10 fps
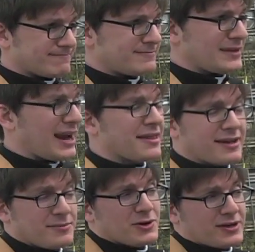So and I
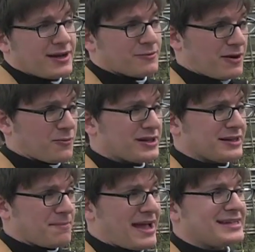think I'm doing a really
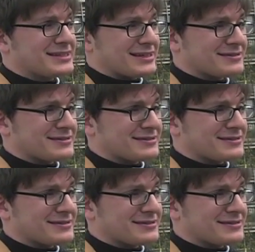amazing.